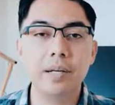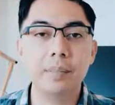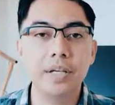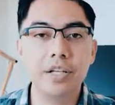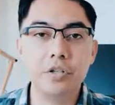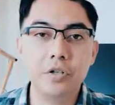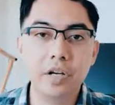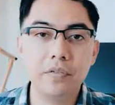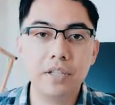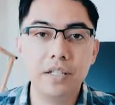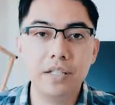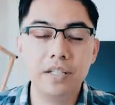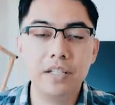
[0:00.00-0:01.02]
a picture of
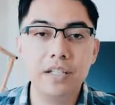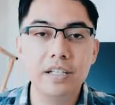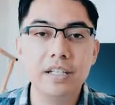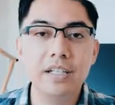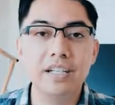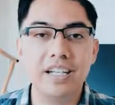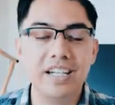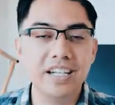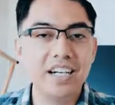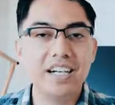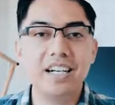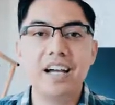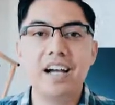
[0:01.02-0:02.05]
it, then
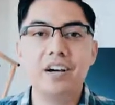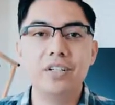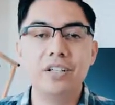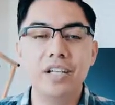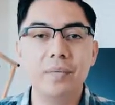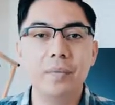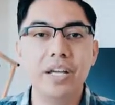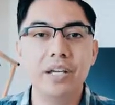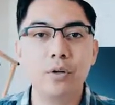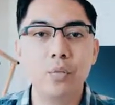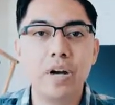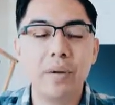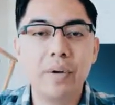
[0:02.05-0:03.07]
cut it out and make it
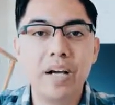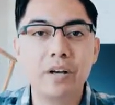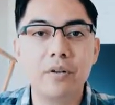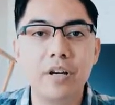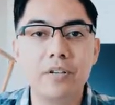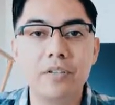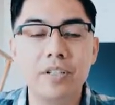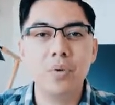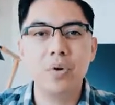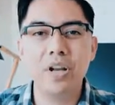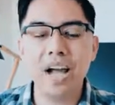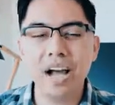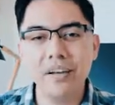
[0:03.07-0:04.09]
a white background. But
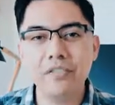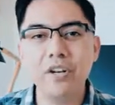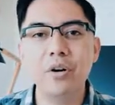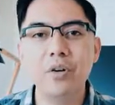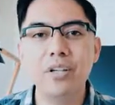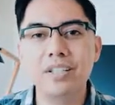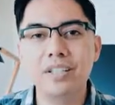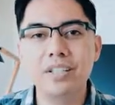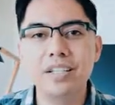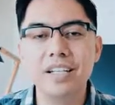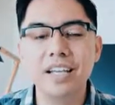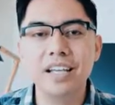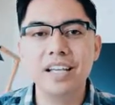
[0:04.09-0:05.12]
what I've noticed,
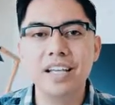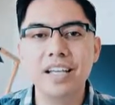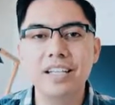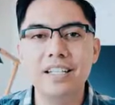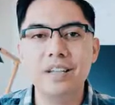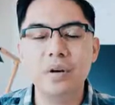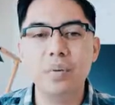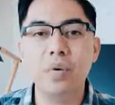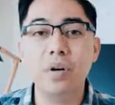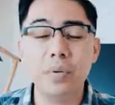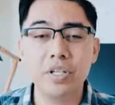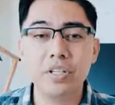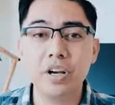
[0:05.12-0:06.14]
and what
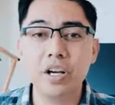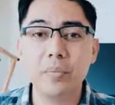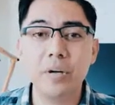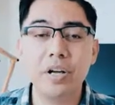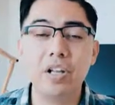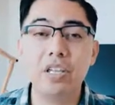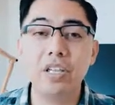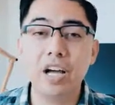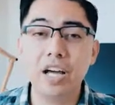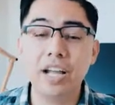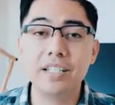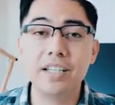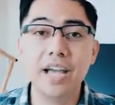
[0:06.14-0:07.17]
I'm going to talk about a
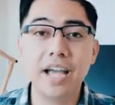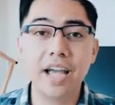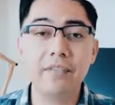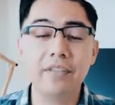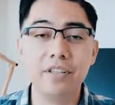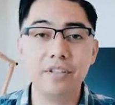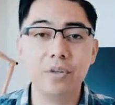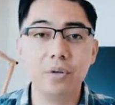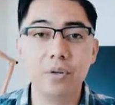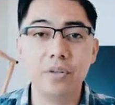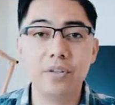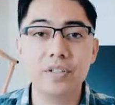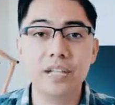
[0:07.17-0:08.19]
lot as I have in this
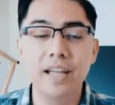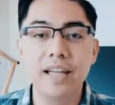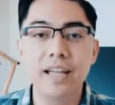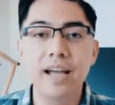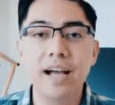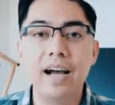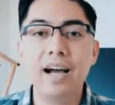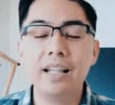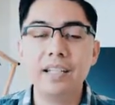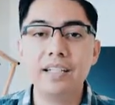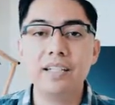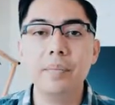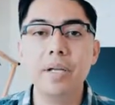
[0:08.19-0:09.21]
course, I
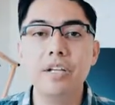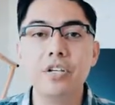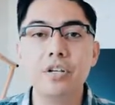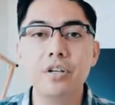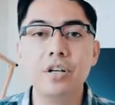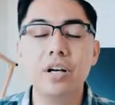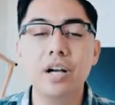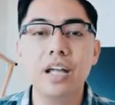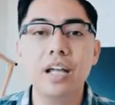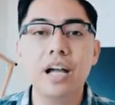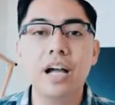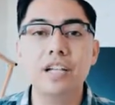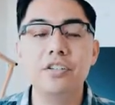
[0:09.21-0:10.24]
like to make sure
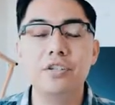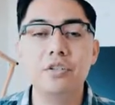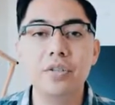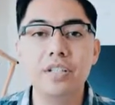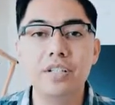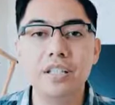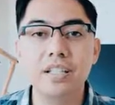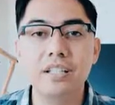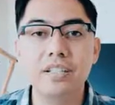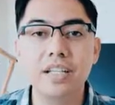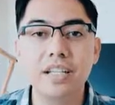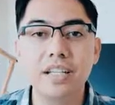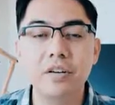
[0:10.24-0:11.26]
I do this
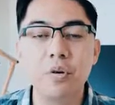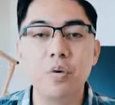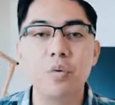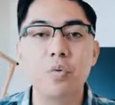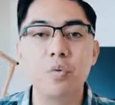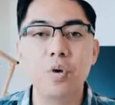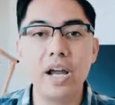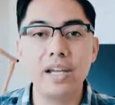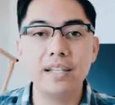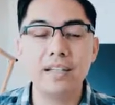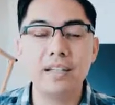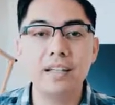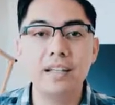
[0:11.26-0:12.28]
listing right.